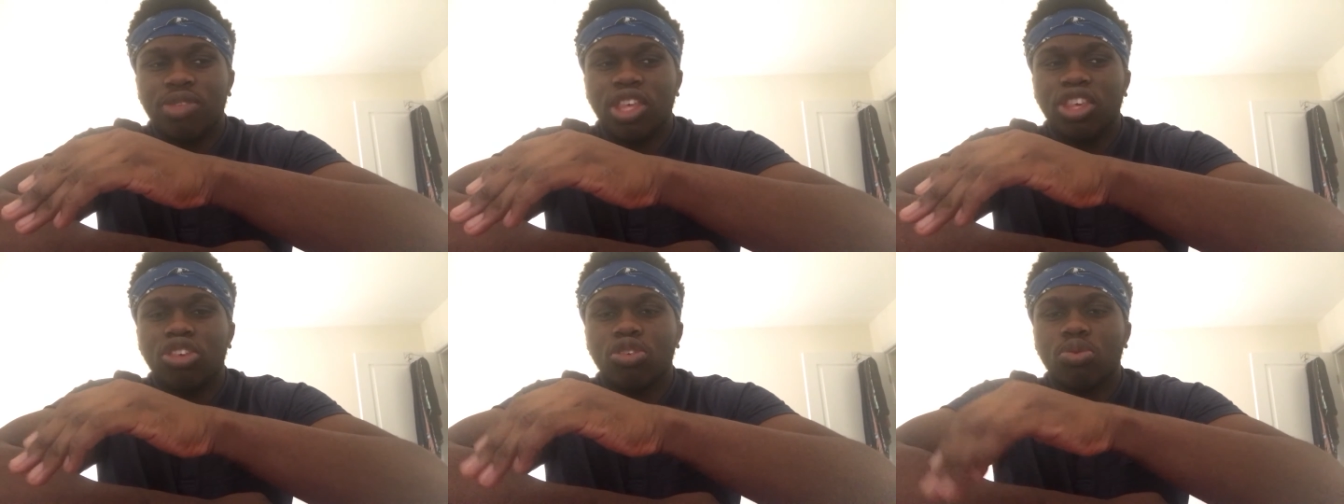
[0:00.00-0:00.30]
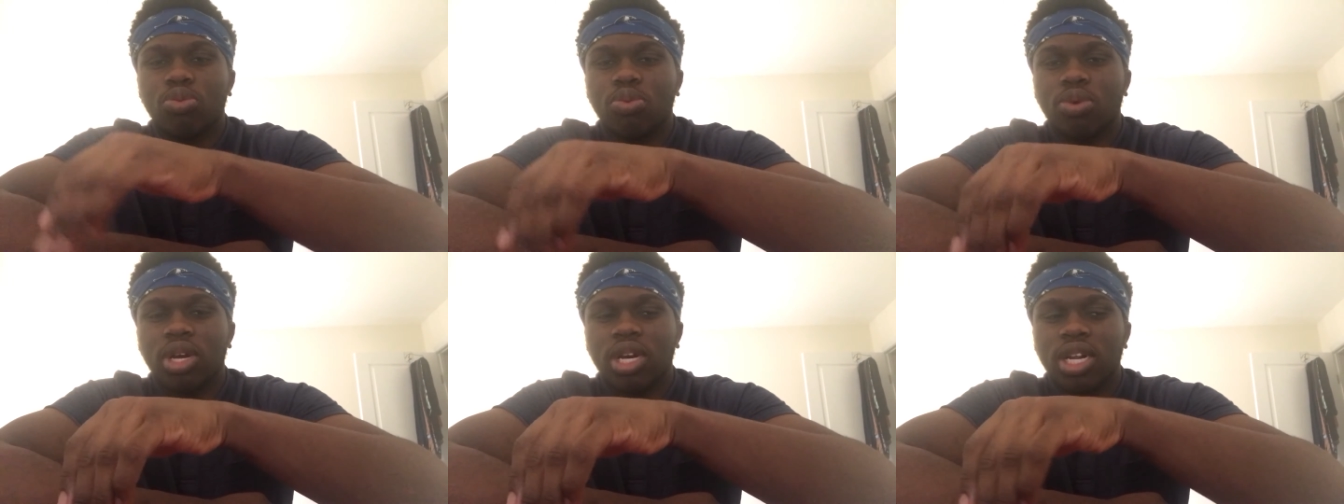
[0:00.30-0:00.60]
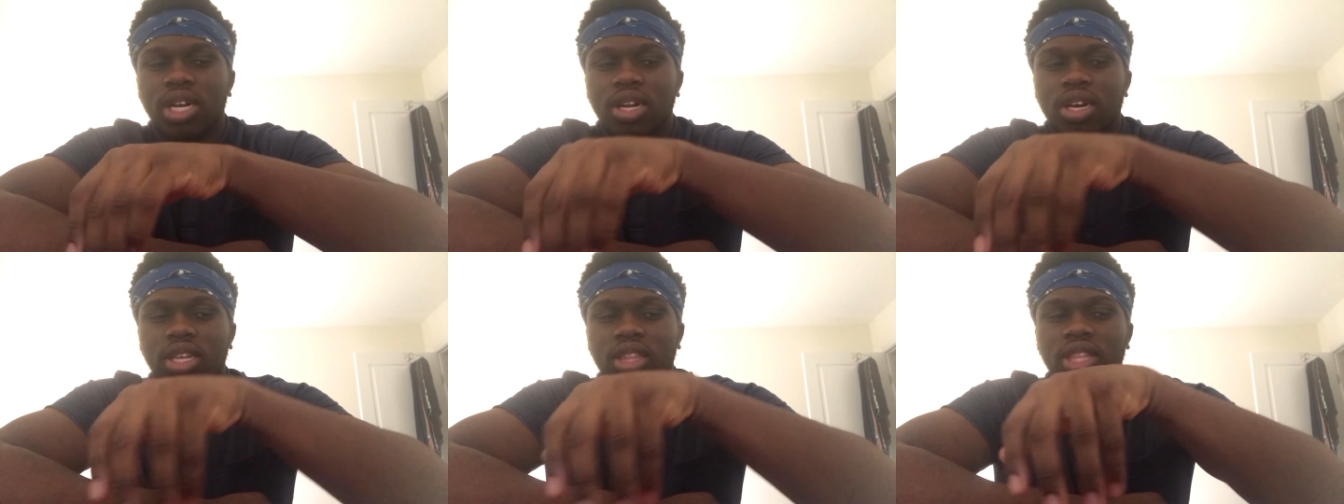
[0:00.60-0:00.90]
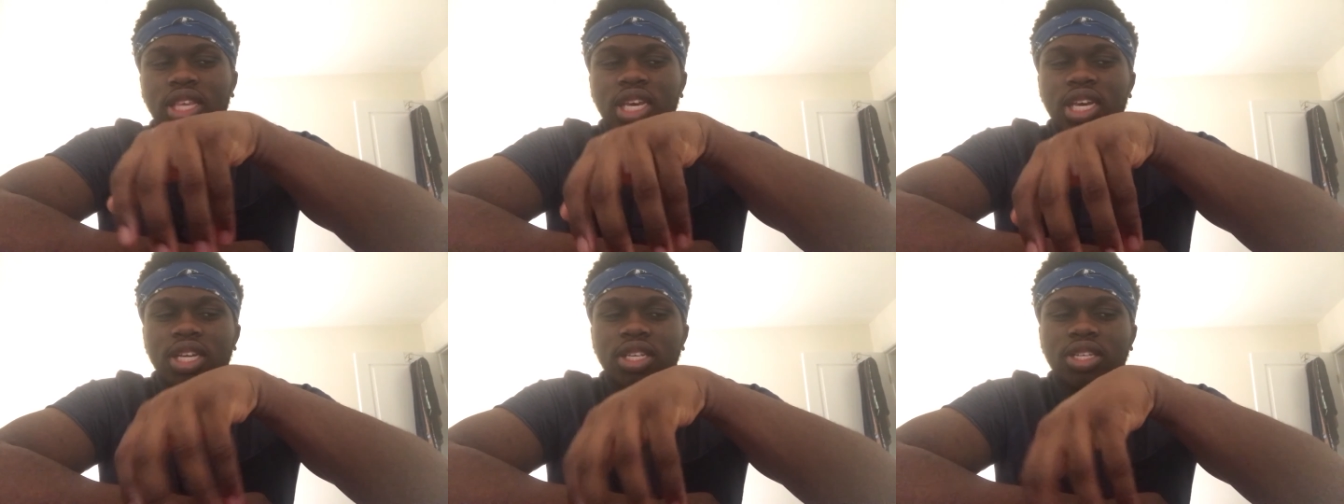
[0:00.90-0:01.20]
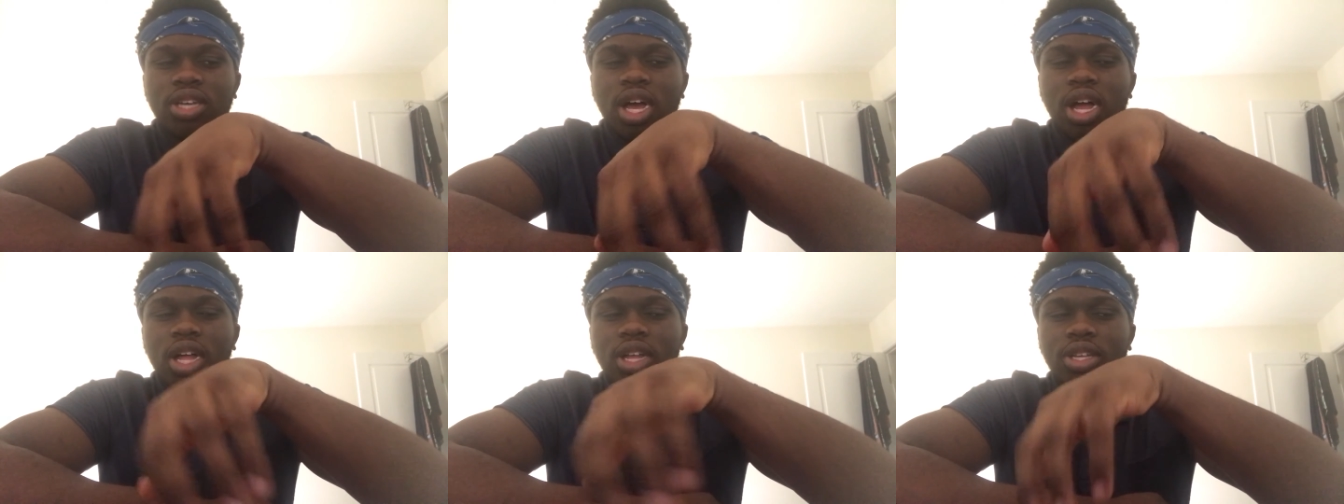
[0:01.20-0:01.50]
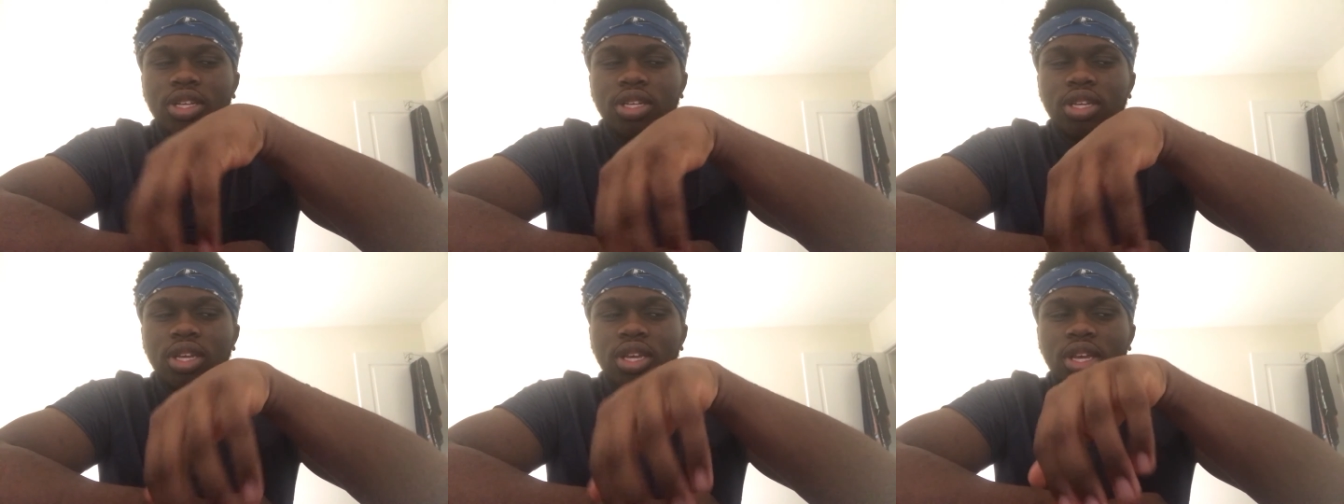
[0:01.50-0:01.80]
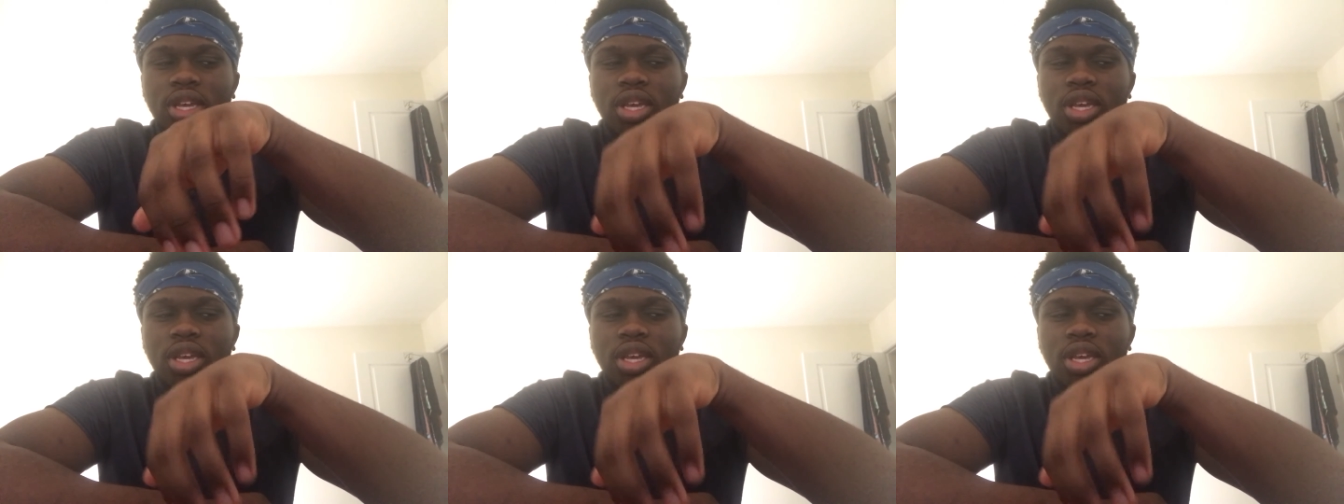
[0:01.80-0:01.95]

than you would in a deontologist